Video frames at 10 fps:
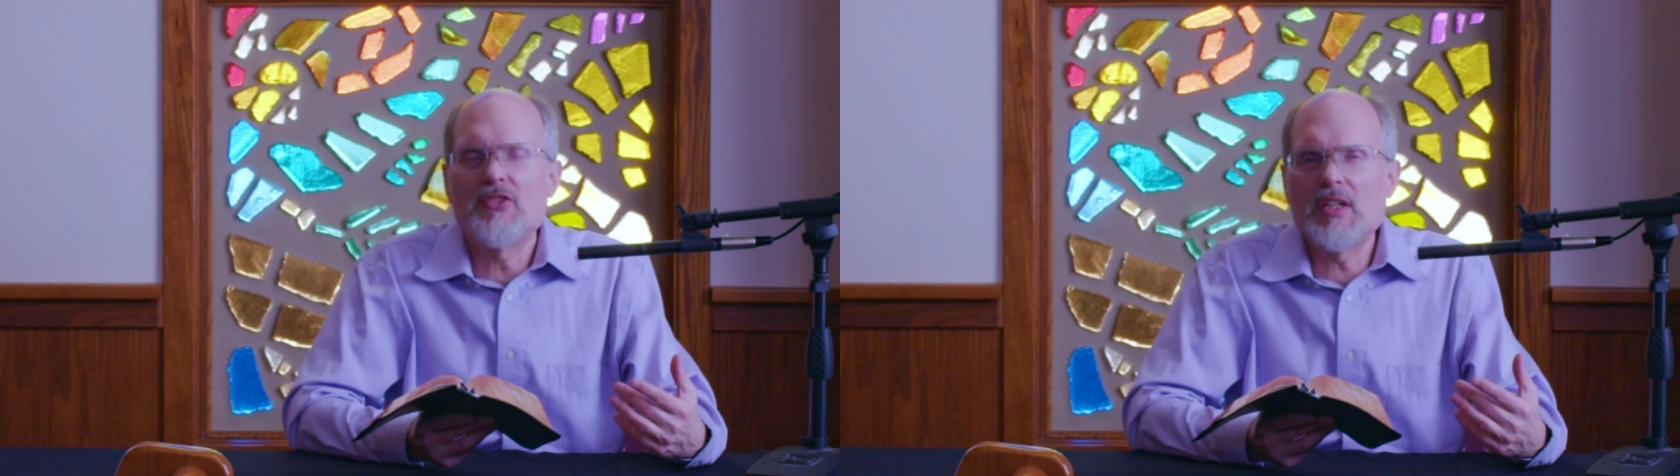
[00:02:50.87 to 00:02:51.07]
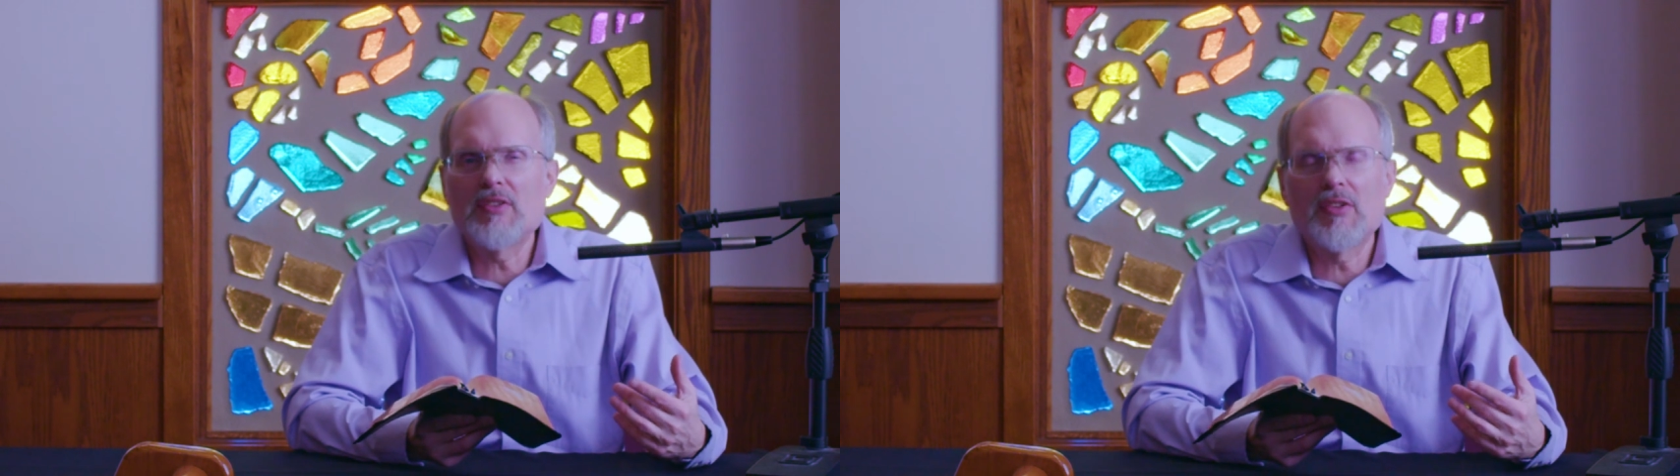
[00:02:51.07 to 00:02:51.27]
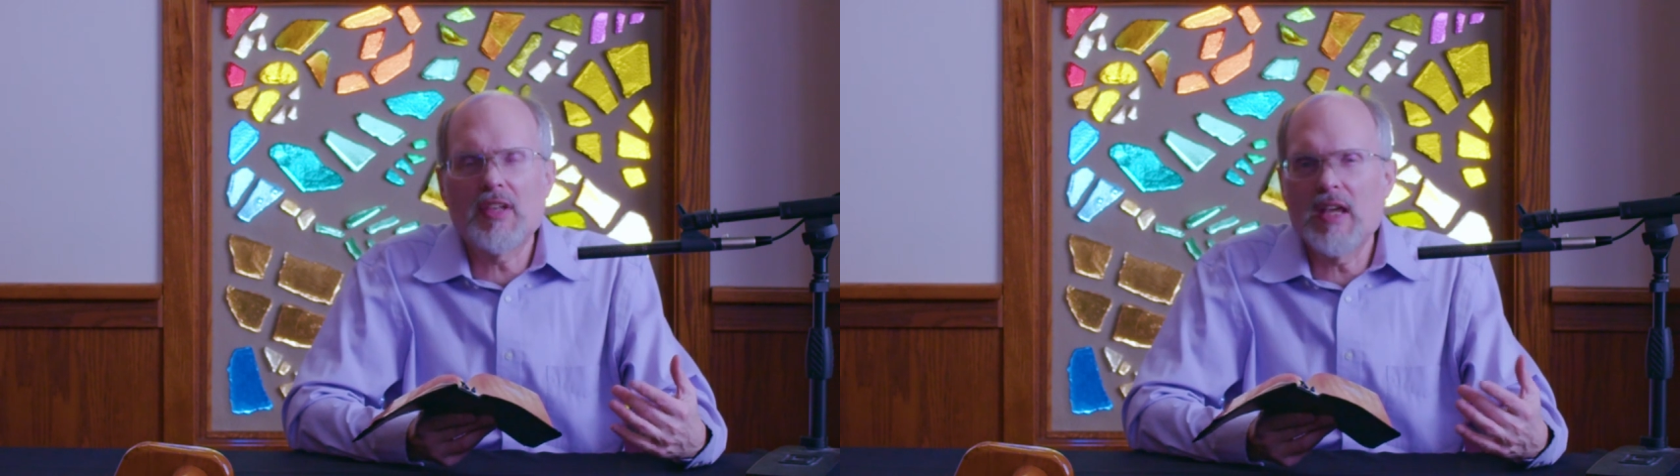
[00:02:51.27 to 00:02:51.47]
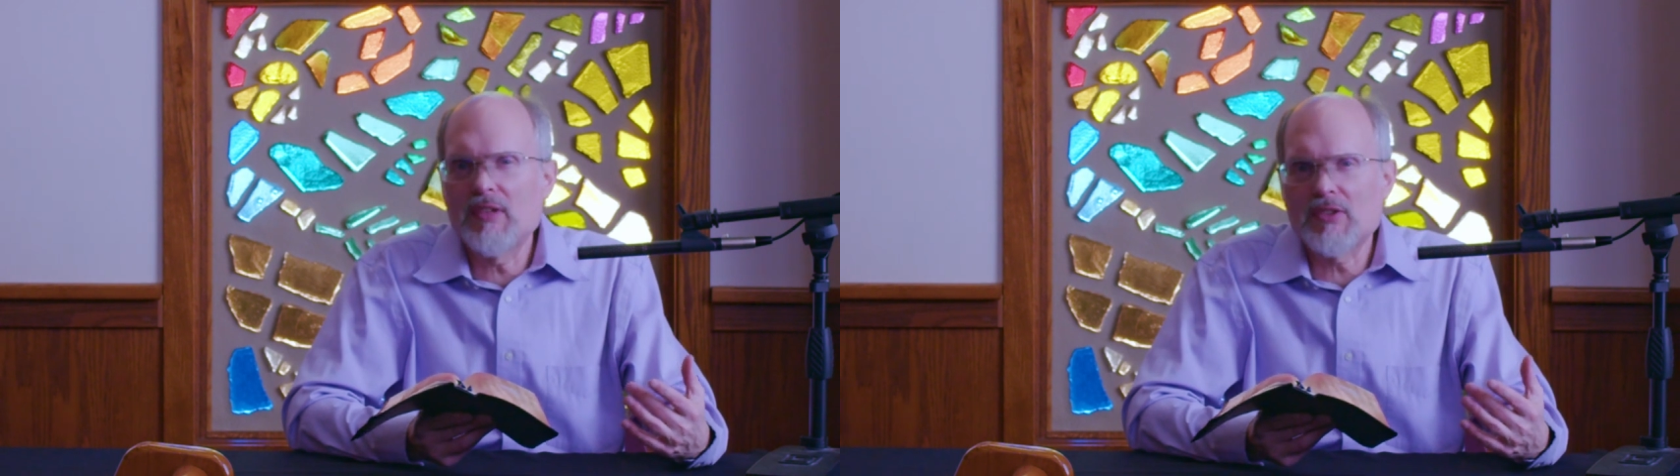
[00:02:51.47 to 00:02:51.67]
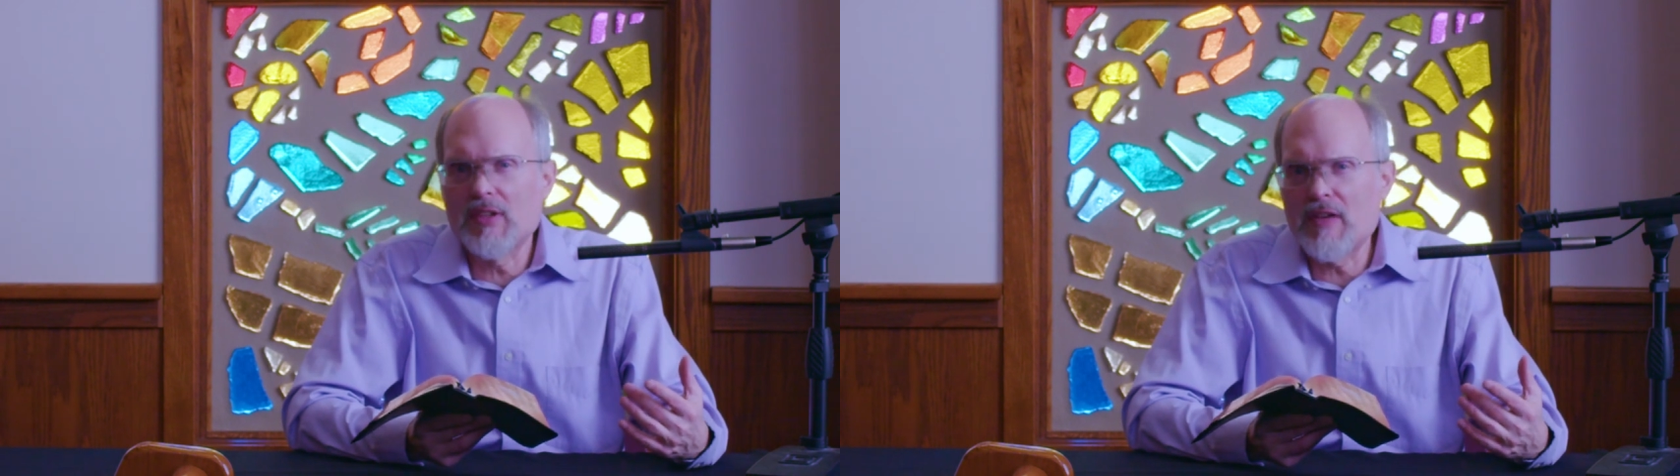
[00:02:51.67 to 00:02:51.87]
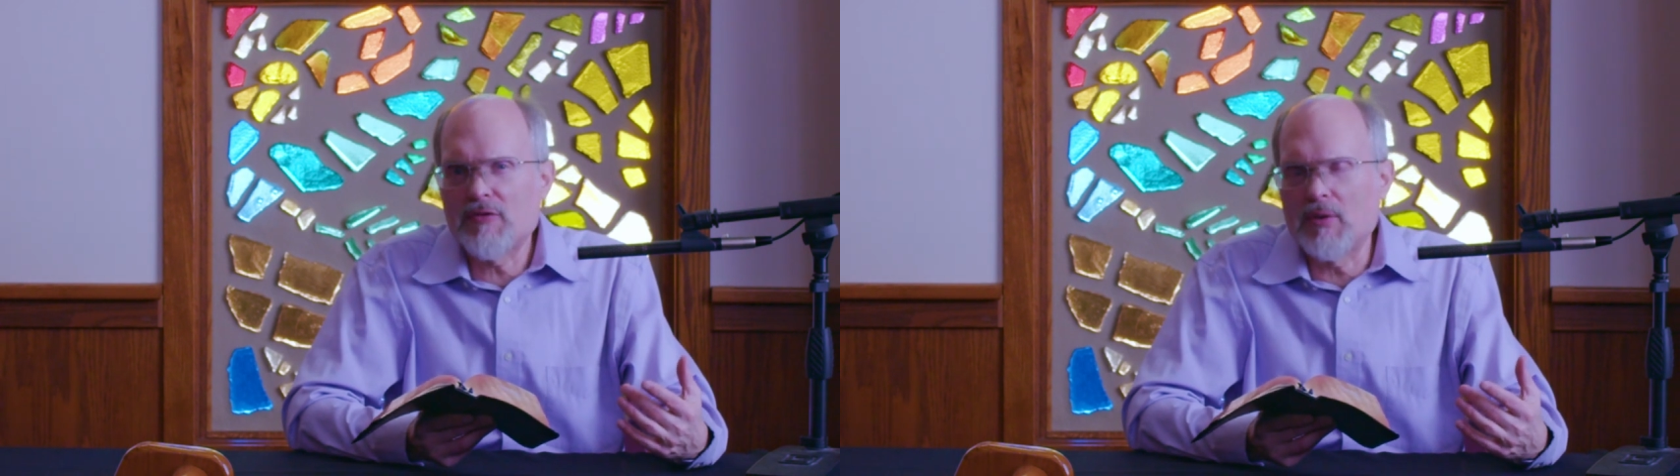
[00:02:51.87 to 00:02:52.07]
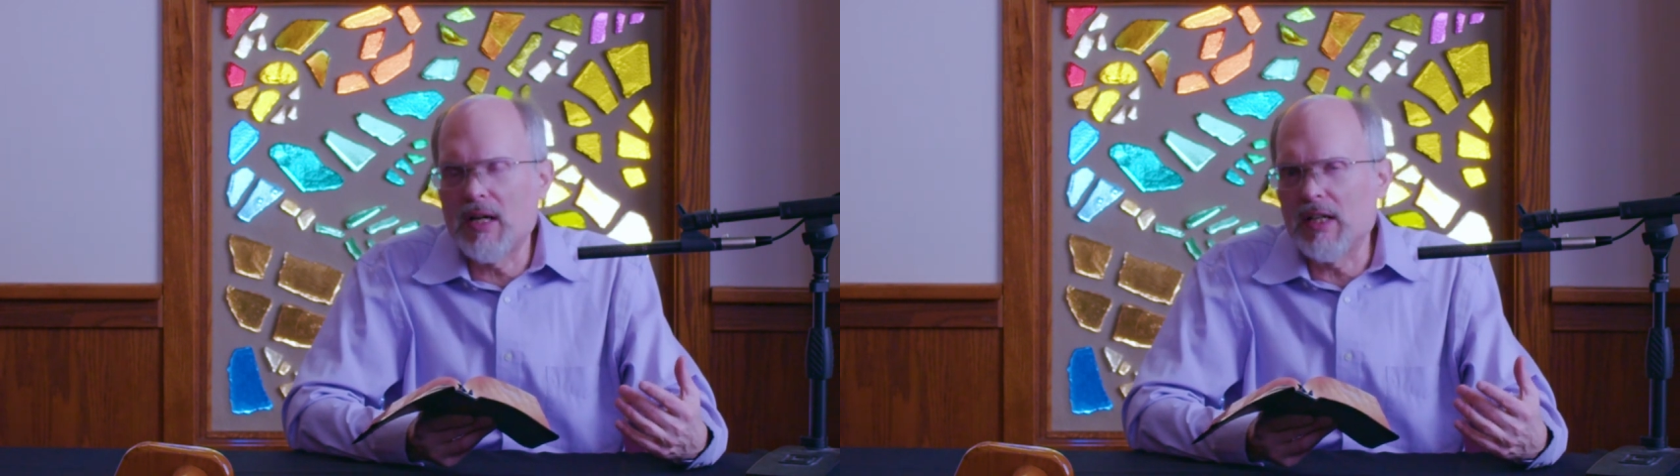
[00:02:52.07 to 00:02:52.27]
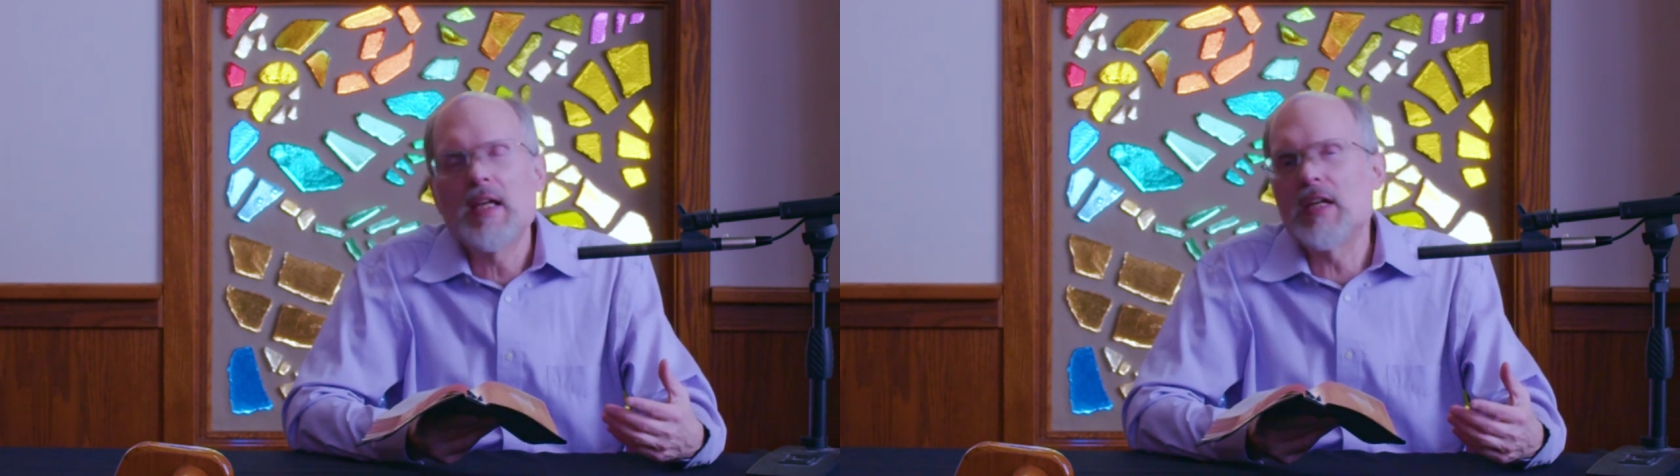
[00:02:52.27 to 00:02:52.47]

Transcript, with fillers: Jesus gave his life for us.